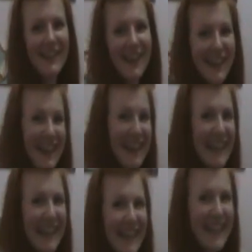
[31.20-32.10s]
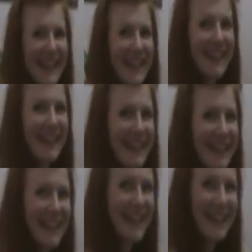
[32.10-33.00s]
I peeked in. I
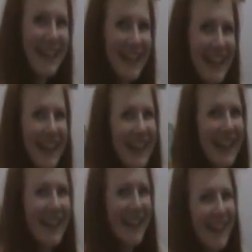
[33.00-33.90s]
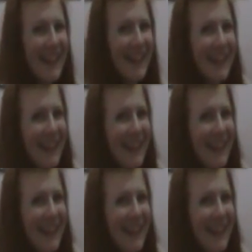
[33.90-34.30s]
was tired. I had no